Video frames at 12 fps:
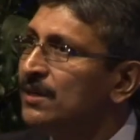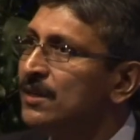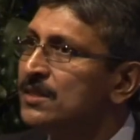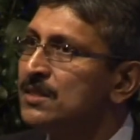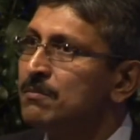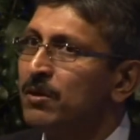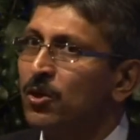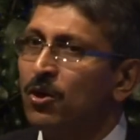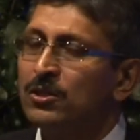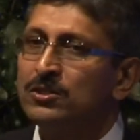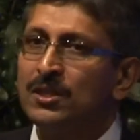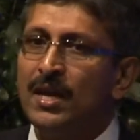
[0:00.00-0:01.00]
is that
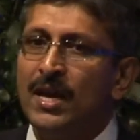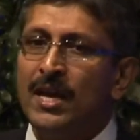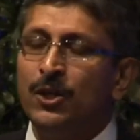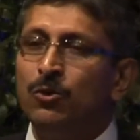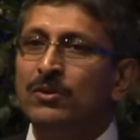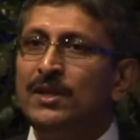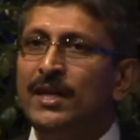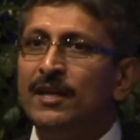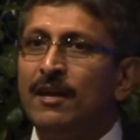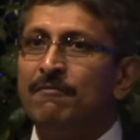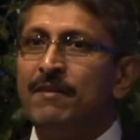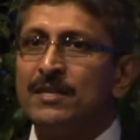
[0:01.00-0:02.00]
because you need
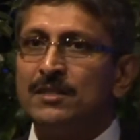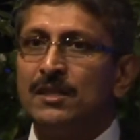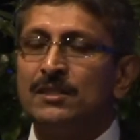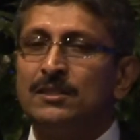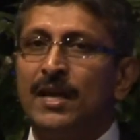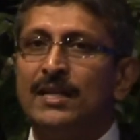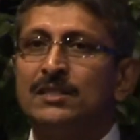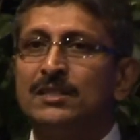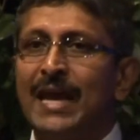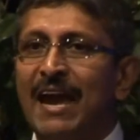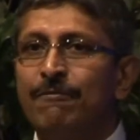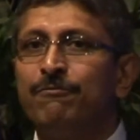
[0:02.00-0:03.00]
a
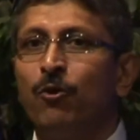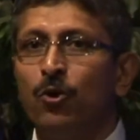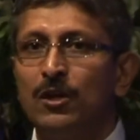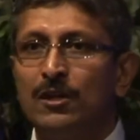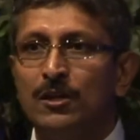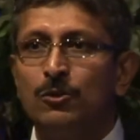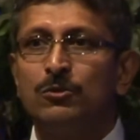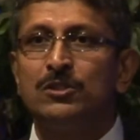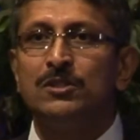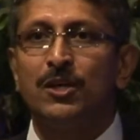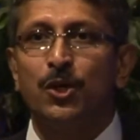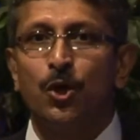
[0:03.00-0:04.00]
scaffold to
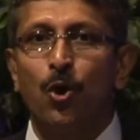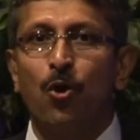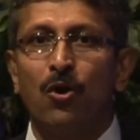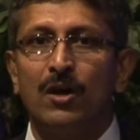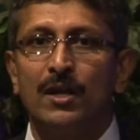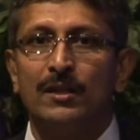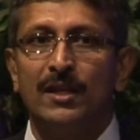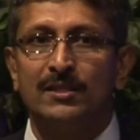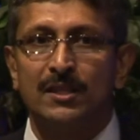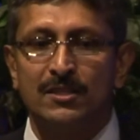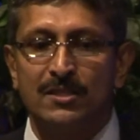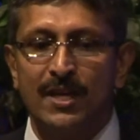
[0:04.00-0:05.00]
secure the
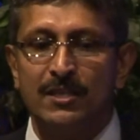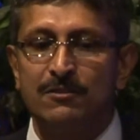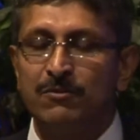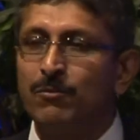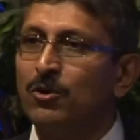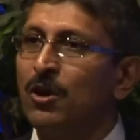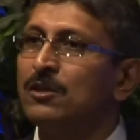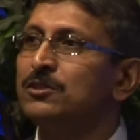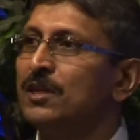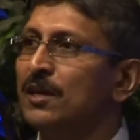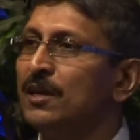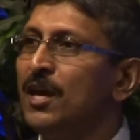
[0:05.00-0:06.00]
success from
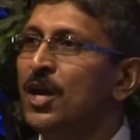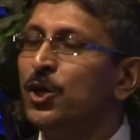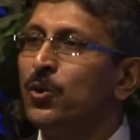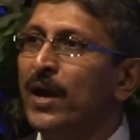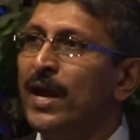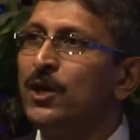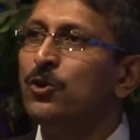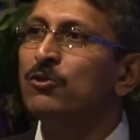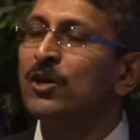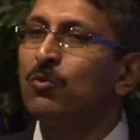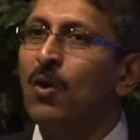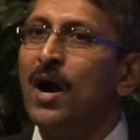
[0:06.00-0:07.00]
crossing, you
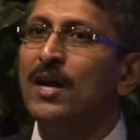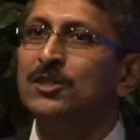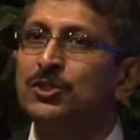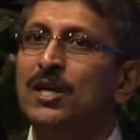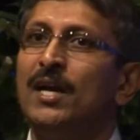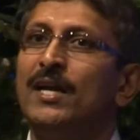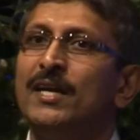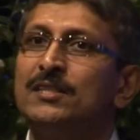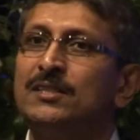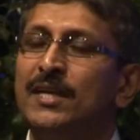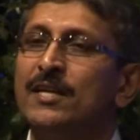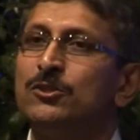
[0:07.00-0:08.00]
require generally a
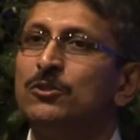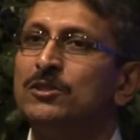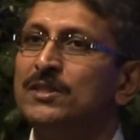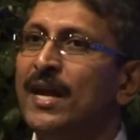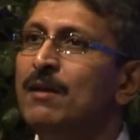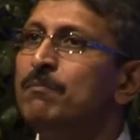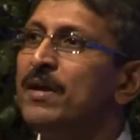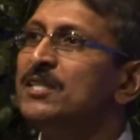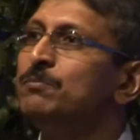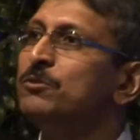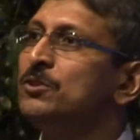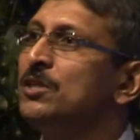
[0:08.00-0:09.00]
stent. So
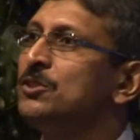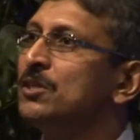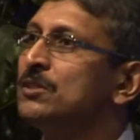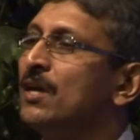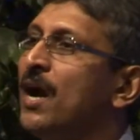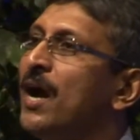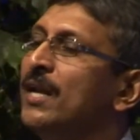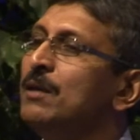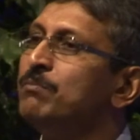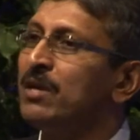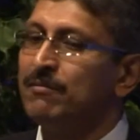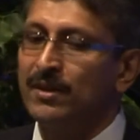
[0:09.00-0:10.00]
stent-based procedures are highly
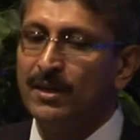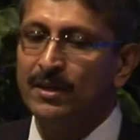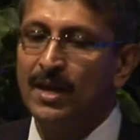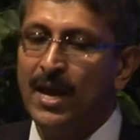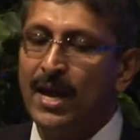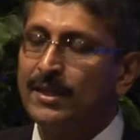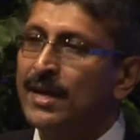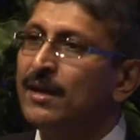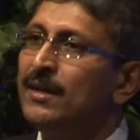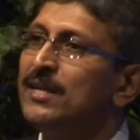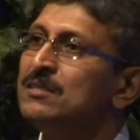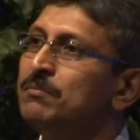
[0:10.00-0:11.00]
prevalent, and that
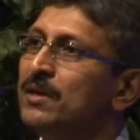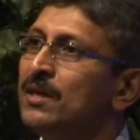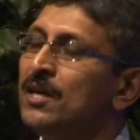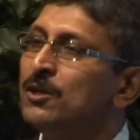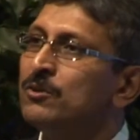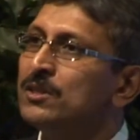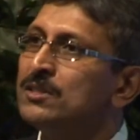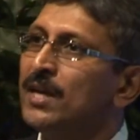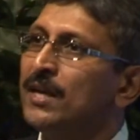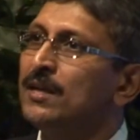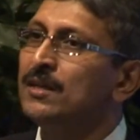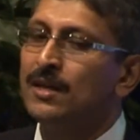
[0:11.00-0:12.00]
leads me to the
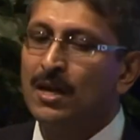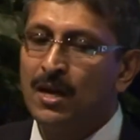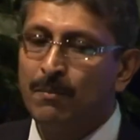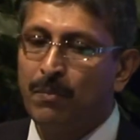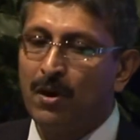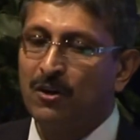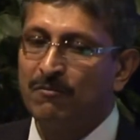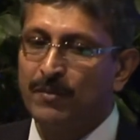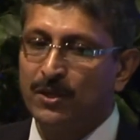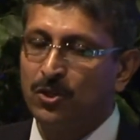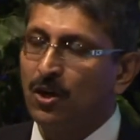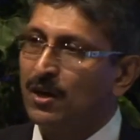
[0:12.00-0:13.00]
second part of my
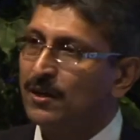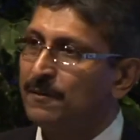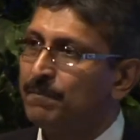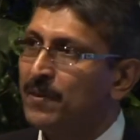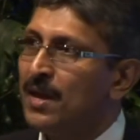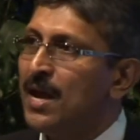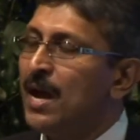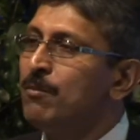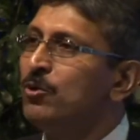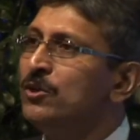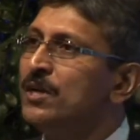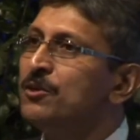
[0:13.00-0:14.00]
talk. I'm
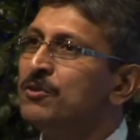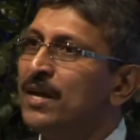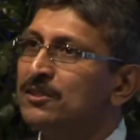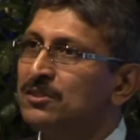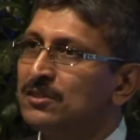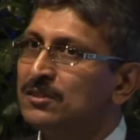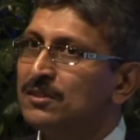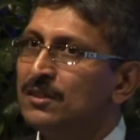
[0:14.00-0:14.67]
going to address